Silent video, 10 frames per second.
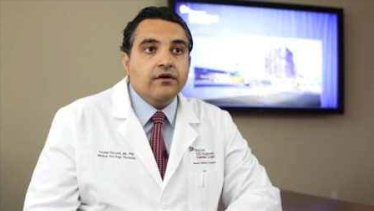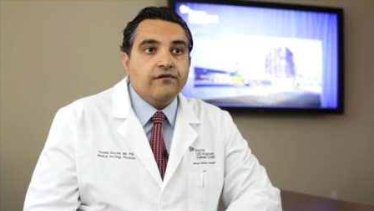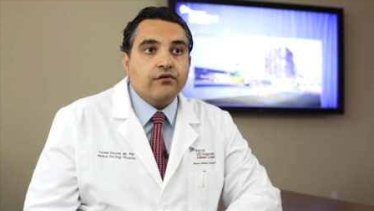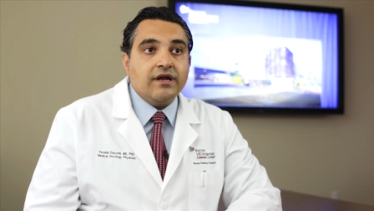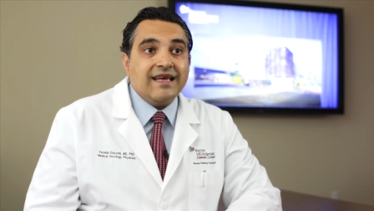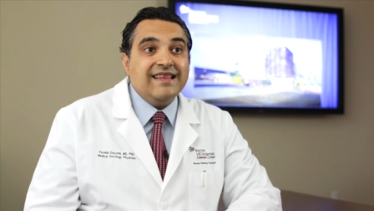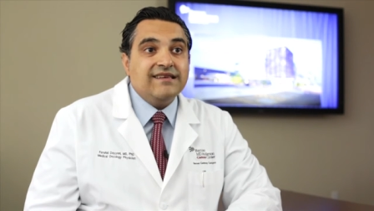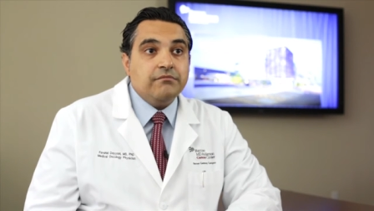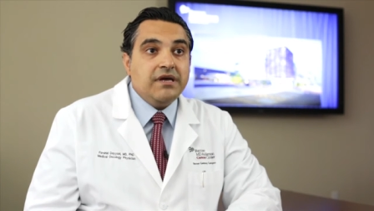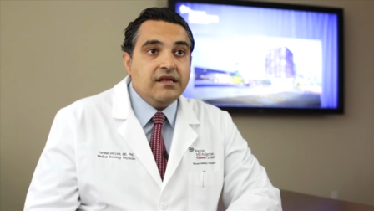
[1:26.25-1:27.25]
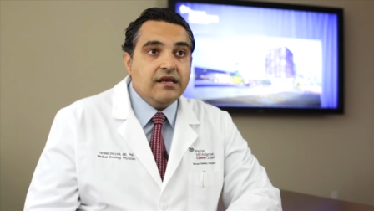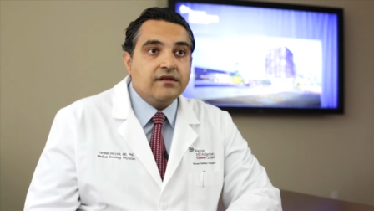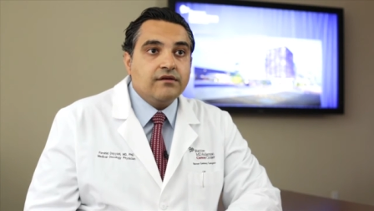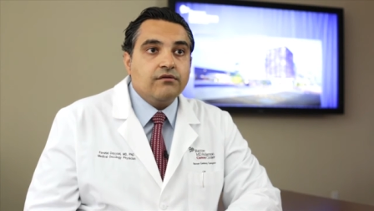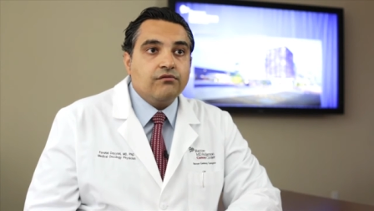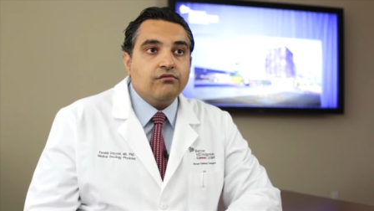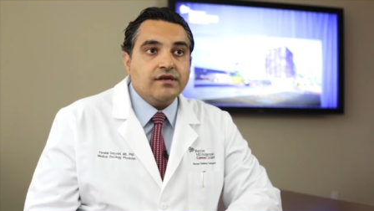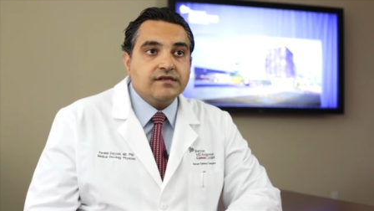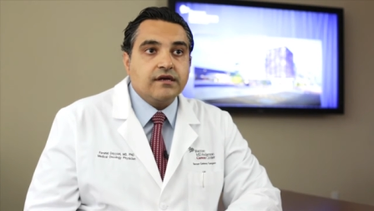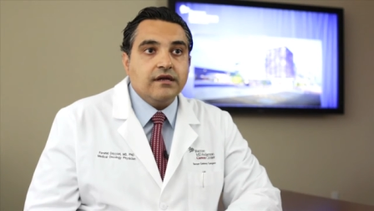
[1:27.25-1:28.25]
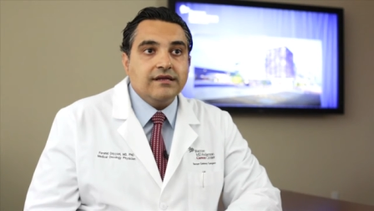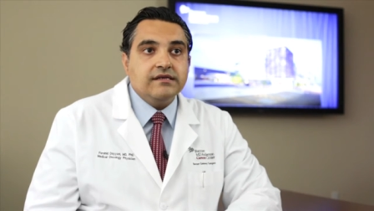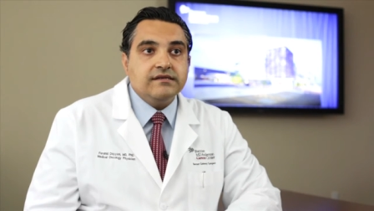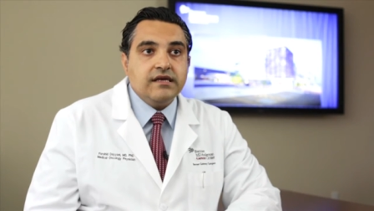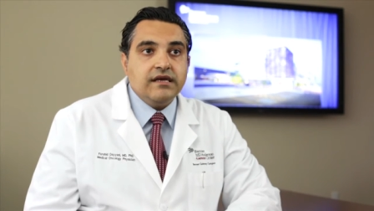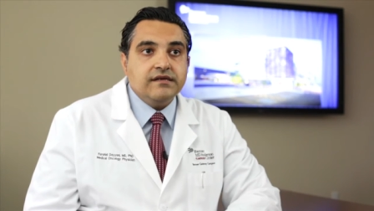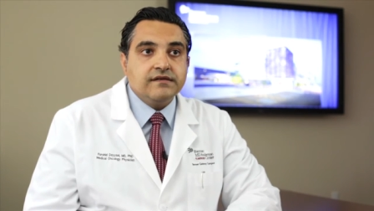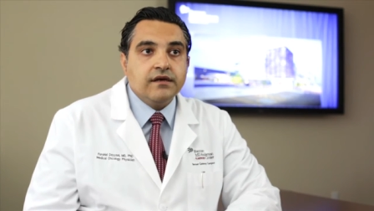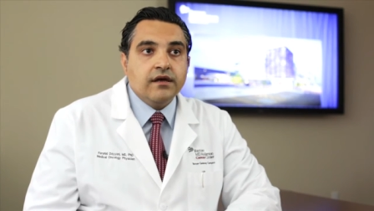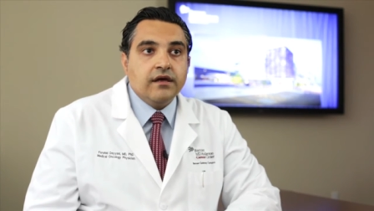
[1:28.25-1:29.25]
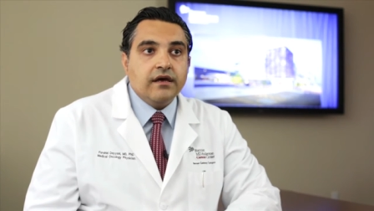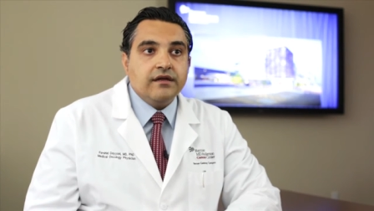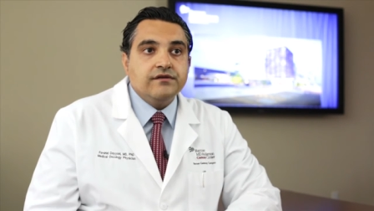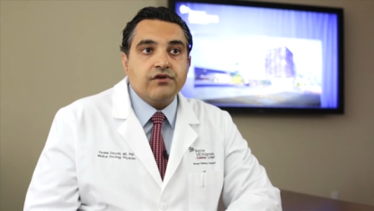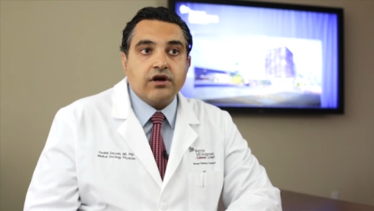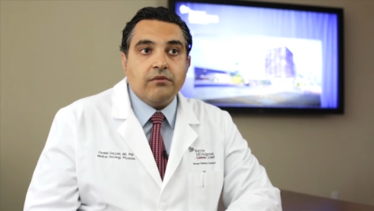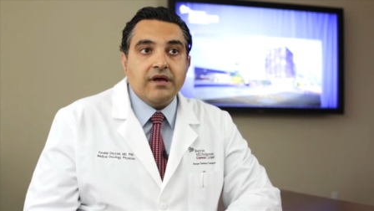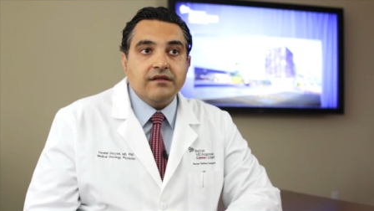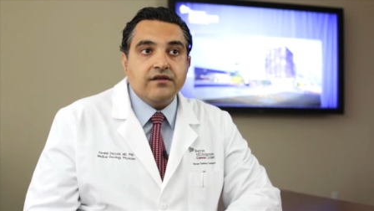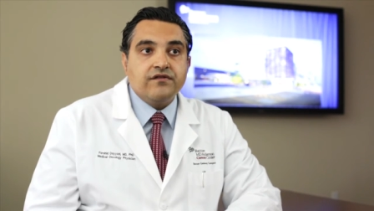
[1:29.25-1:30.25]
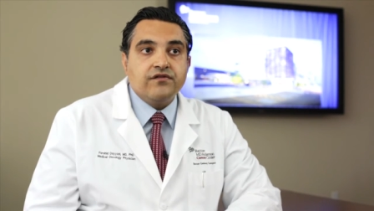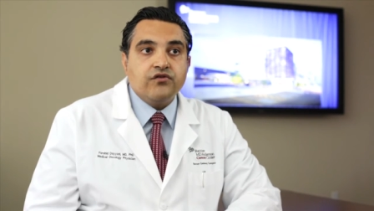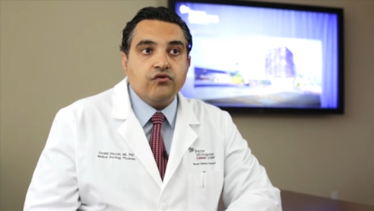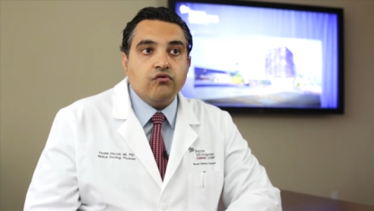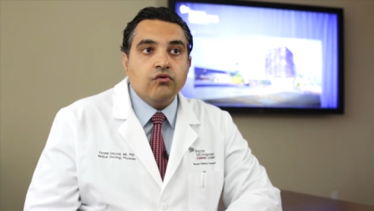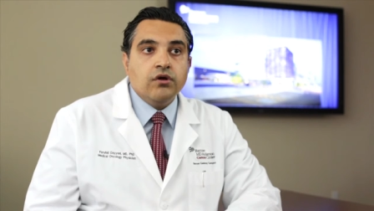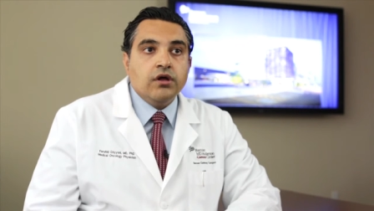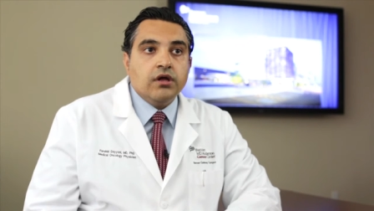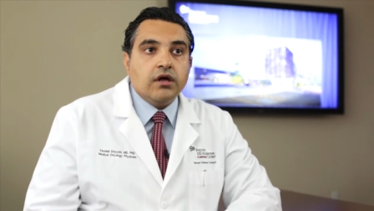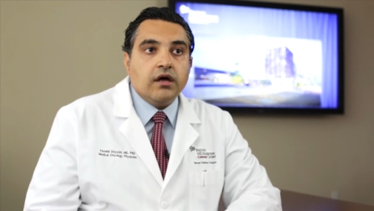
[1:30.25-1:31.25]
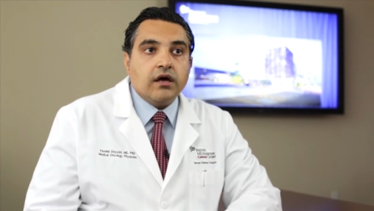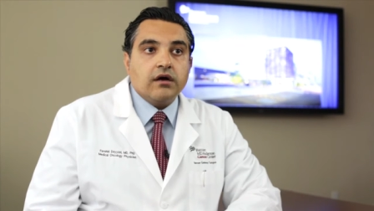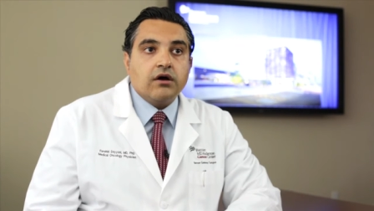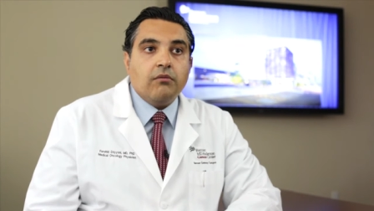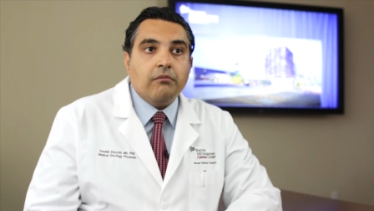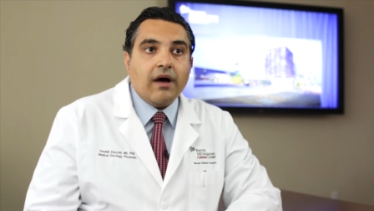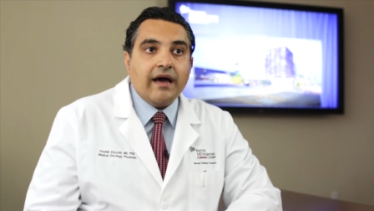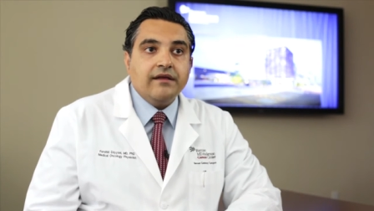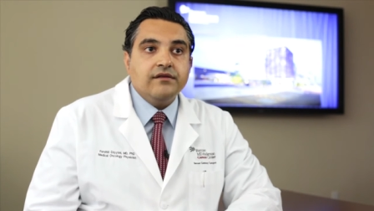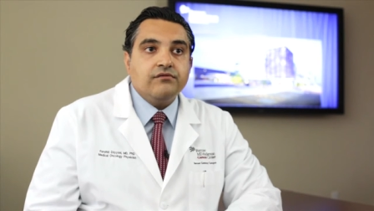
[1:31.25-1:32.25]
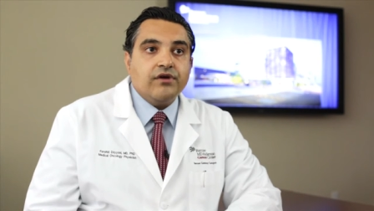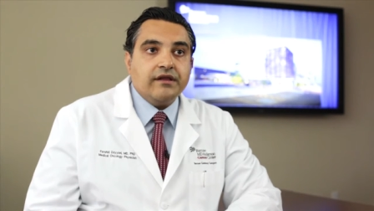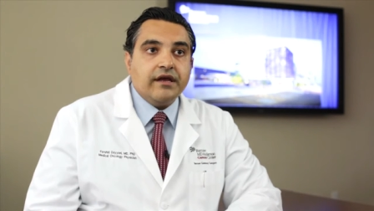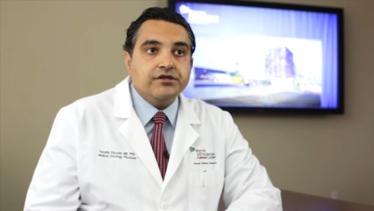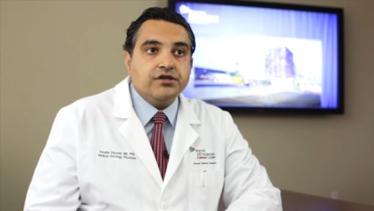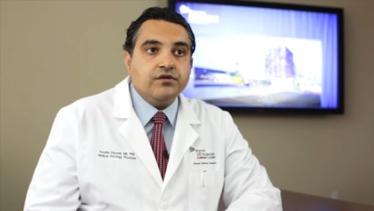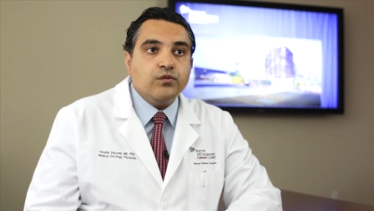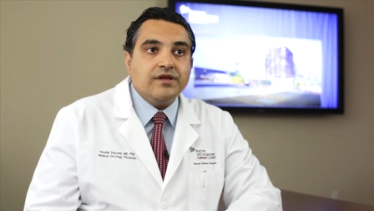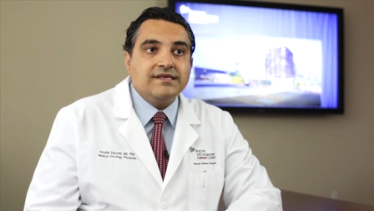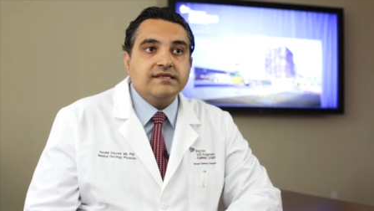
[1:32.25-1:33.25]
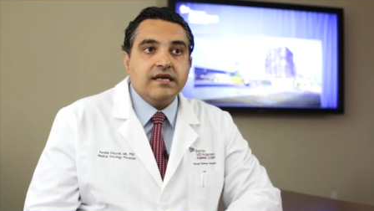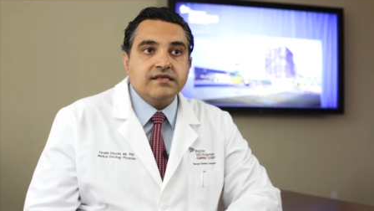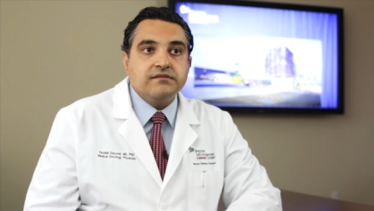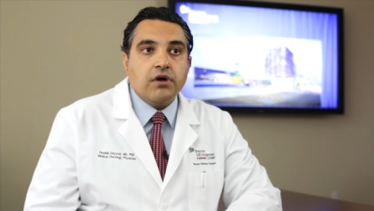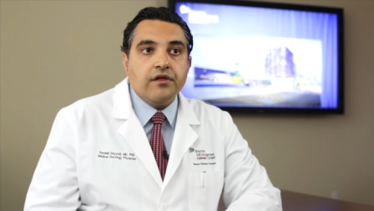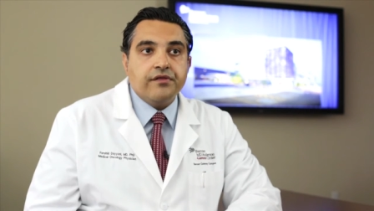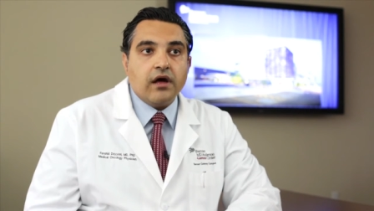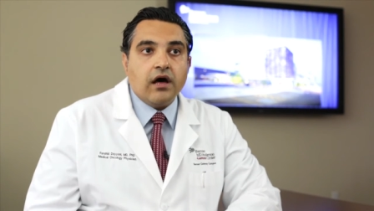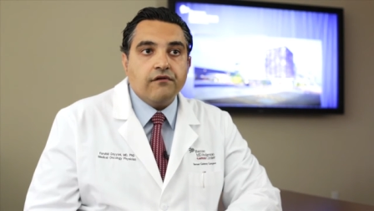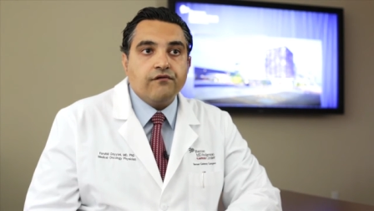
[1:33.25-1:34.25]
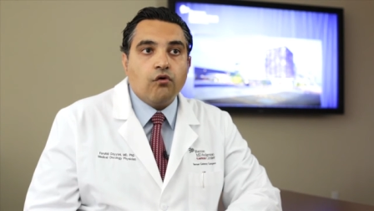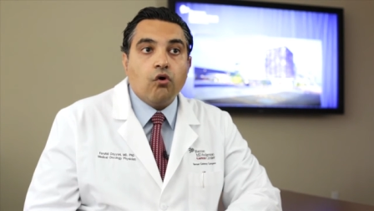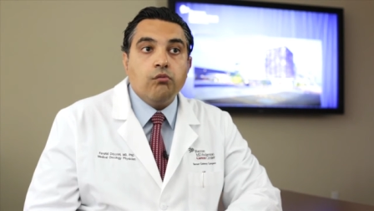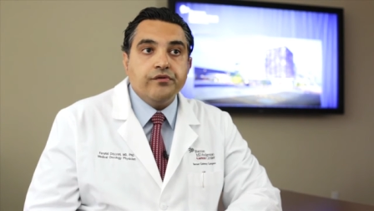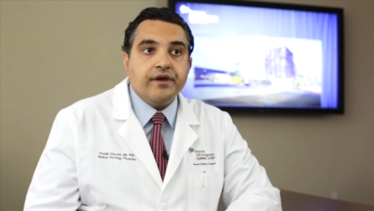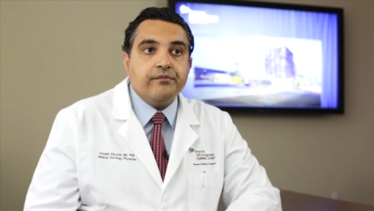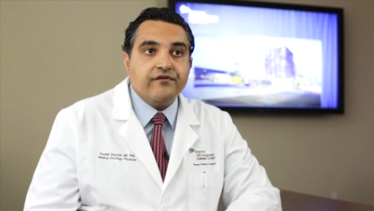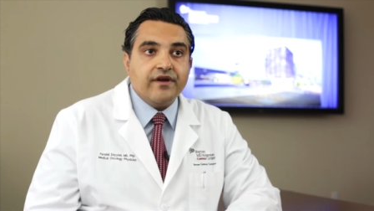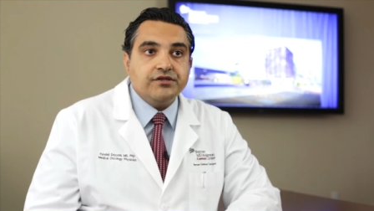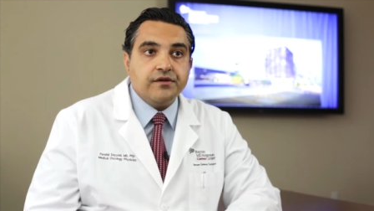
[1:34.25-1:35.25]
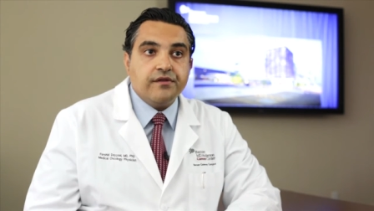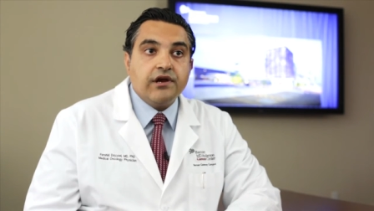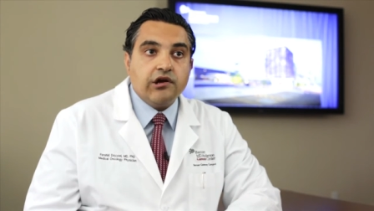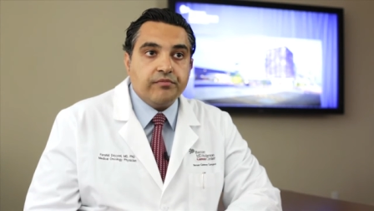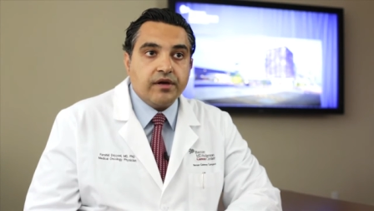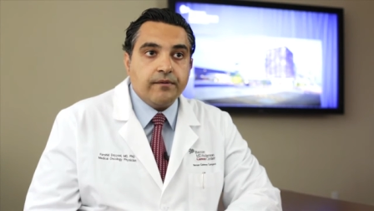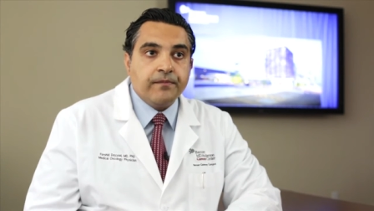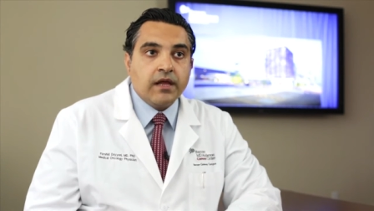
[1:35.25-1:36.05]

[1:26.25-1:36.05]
for an intermediate risk disease, it is recommended to uh, combine the radiation with six months of hormone deprivation therapy.